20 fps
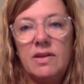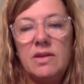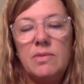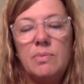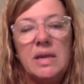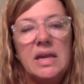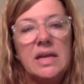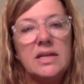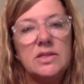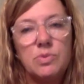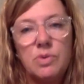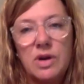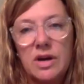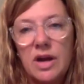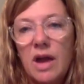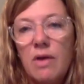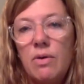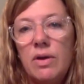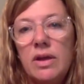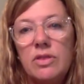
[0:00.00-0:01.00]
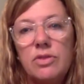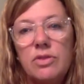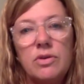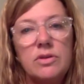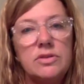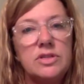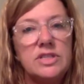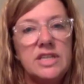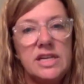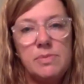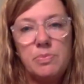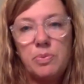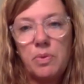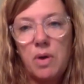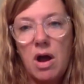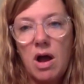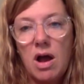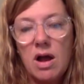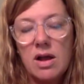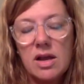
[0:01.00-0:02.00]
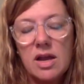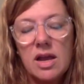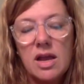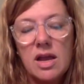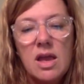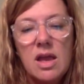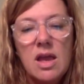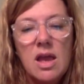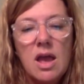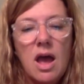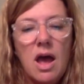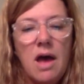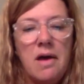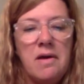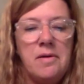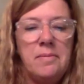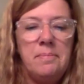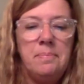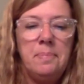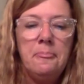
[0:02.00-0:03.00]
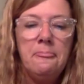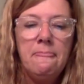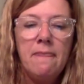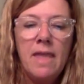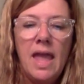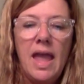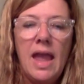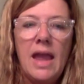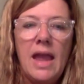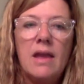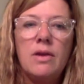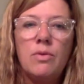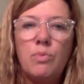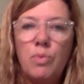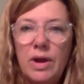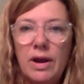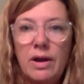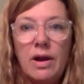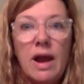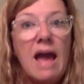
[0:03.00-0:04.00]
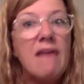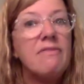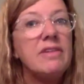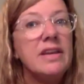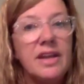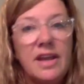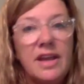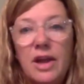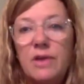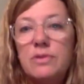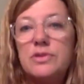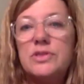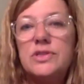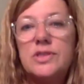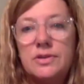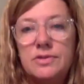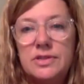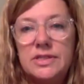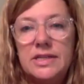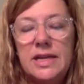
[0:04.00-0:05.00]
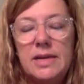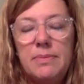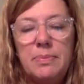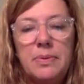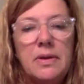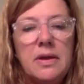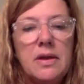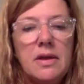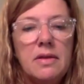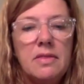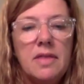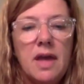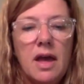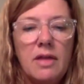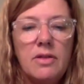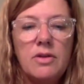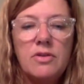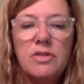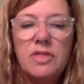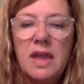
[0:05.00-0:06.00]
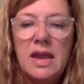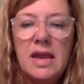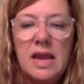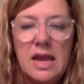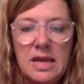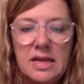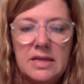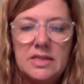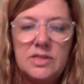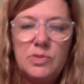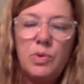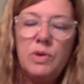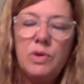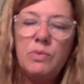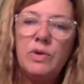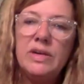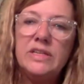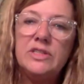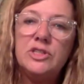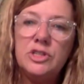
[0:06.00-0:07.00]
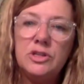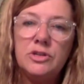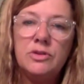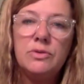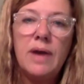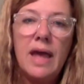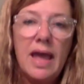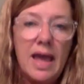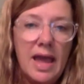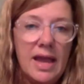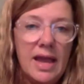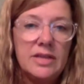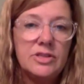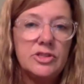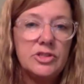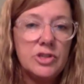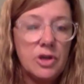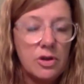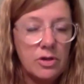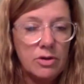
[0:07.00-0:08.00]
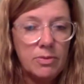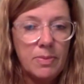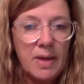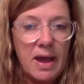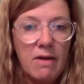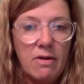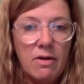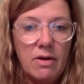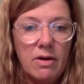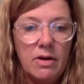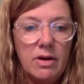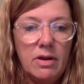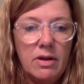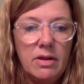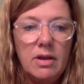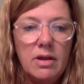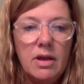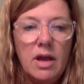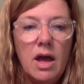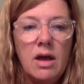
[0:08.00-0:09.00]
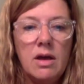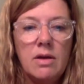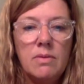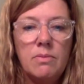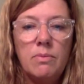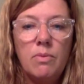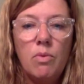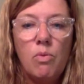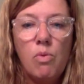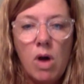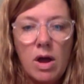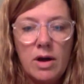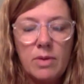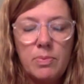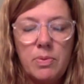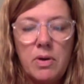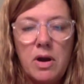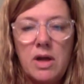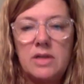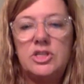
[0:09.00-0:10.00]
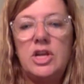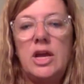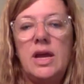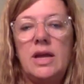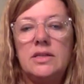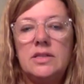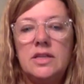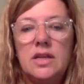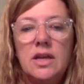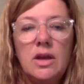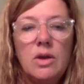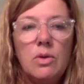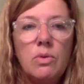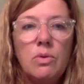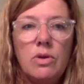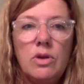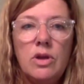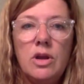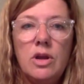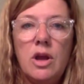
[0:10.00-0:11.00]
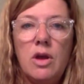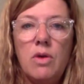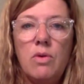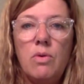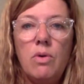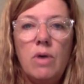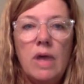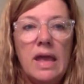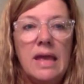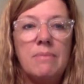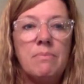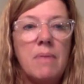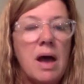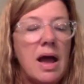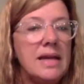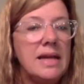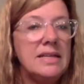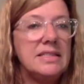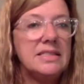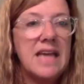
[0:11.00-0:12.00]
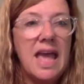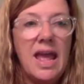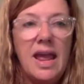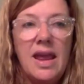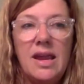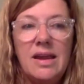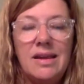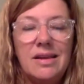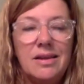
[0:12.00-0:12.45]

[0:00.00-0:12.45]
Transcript: Because we're going through deep rock, and we are having to go so deep. The other thing is, when we do a solar powered water project, it might take